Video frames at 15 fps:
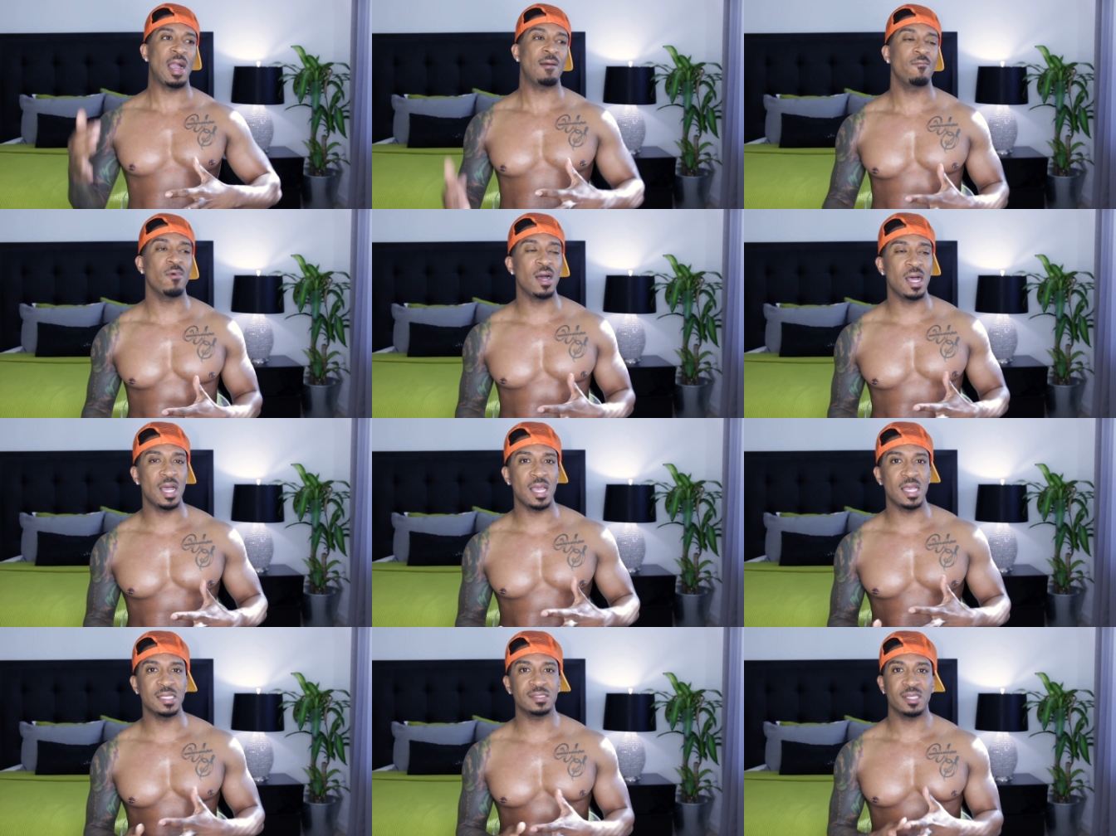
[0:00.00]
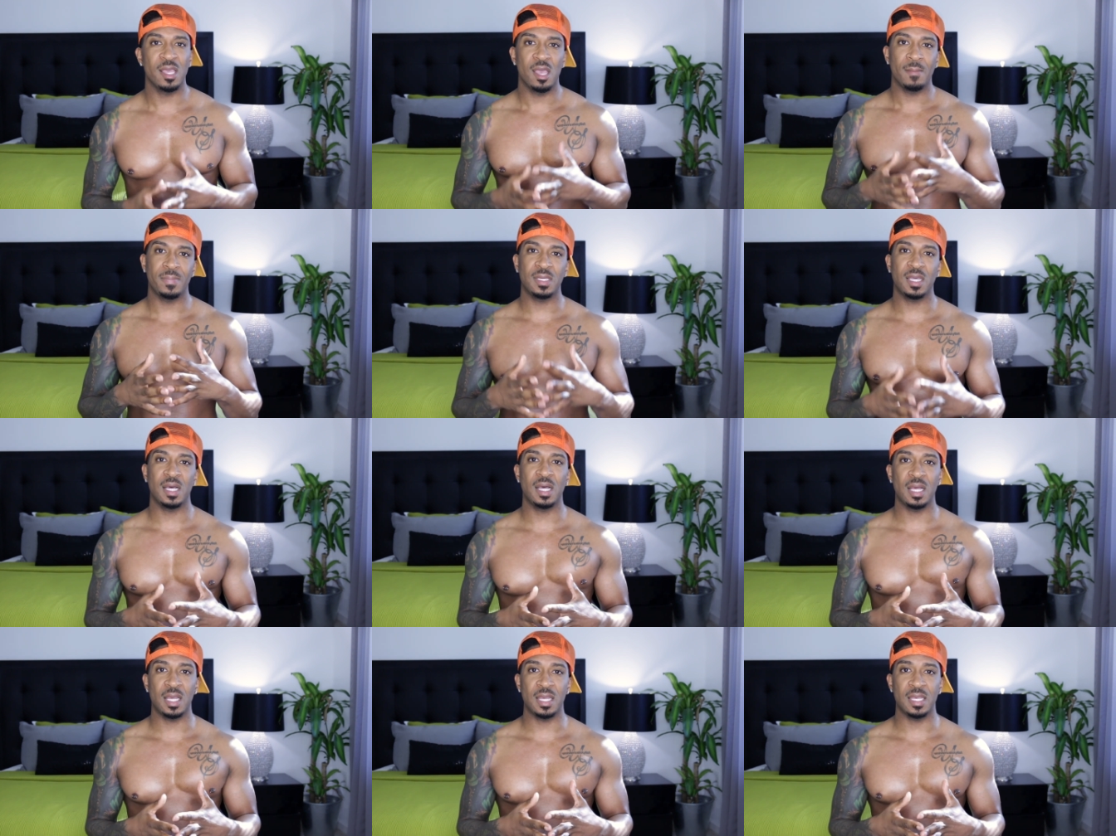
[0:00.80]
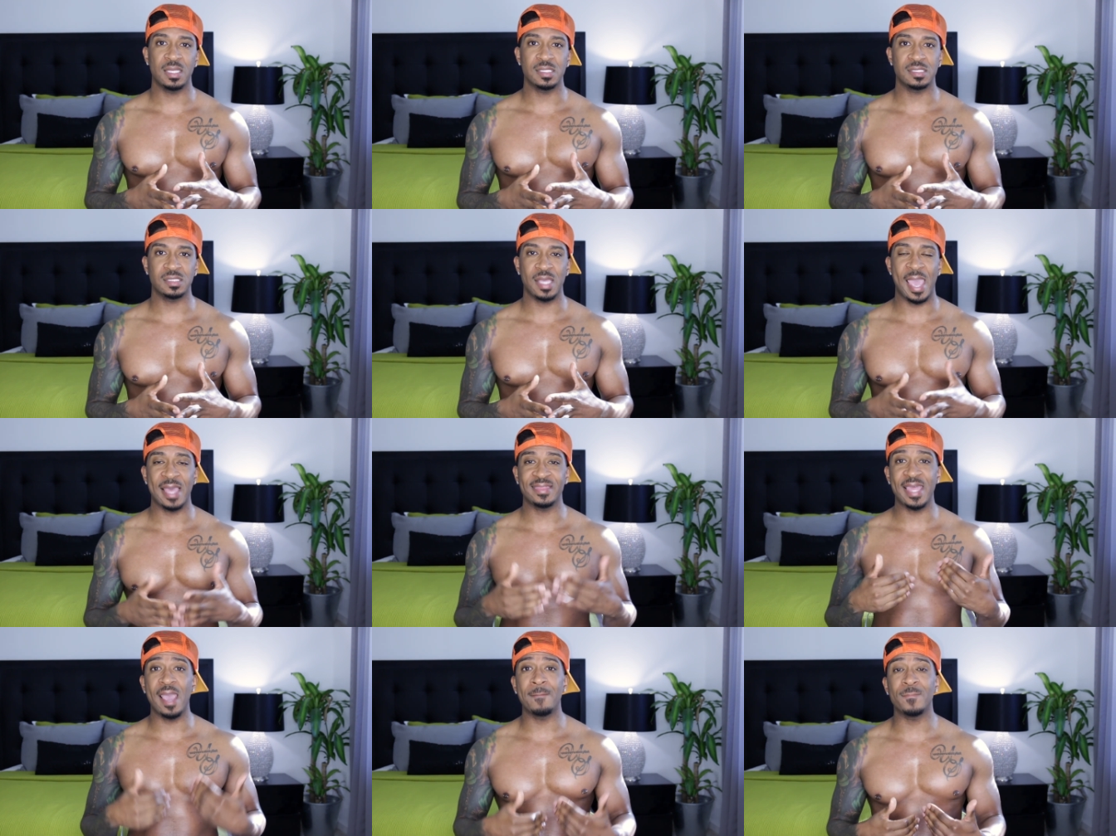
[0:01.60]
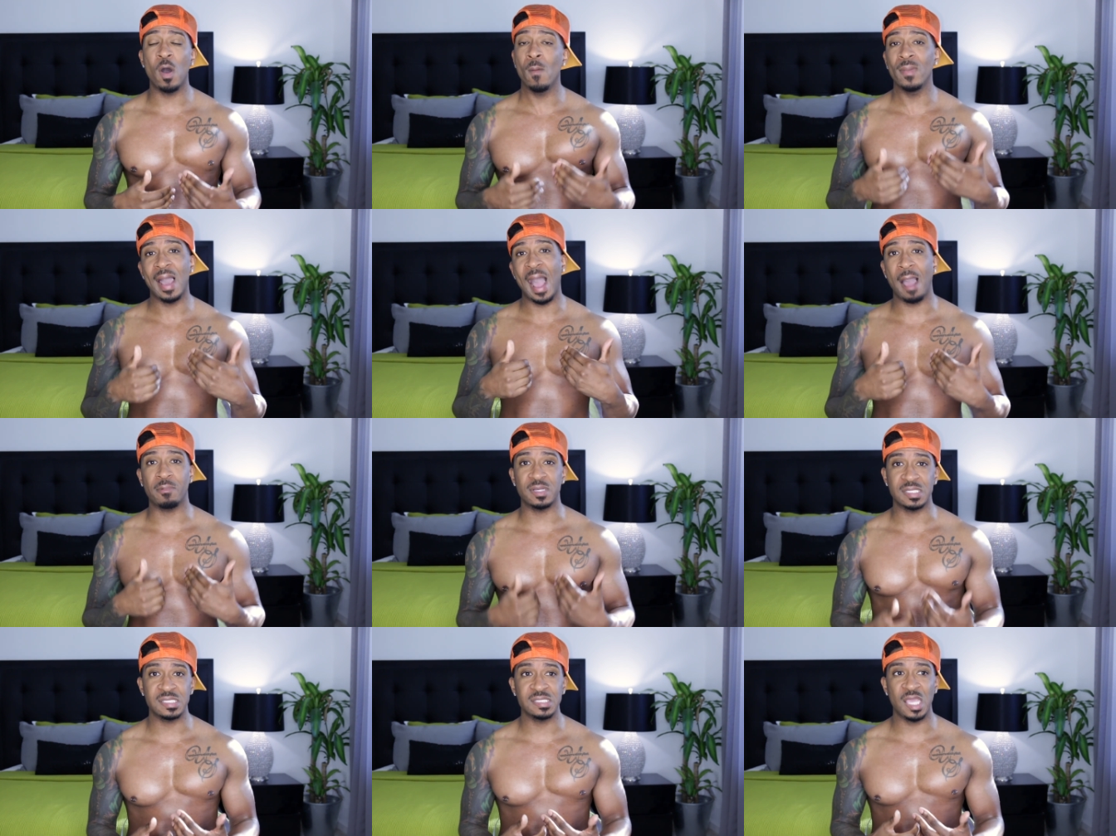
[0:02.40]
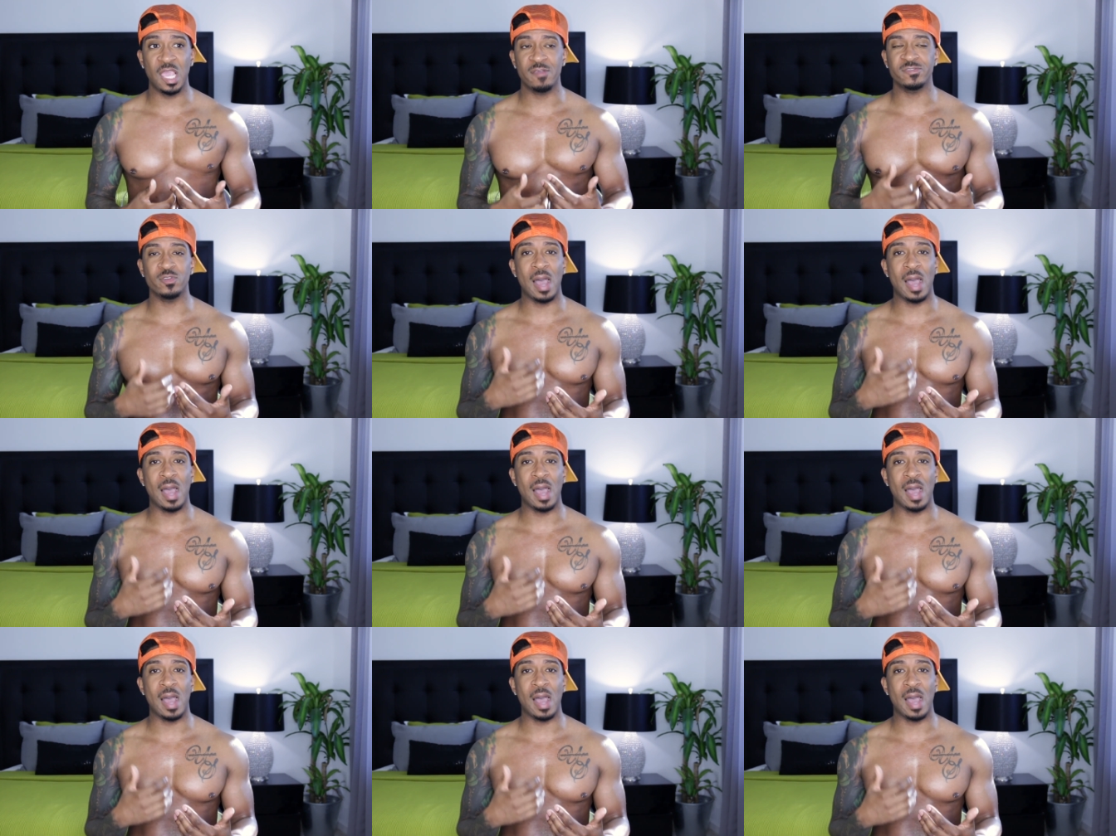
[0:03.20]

where I was, because at that moment I was safe.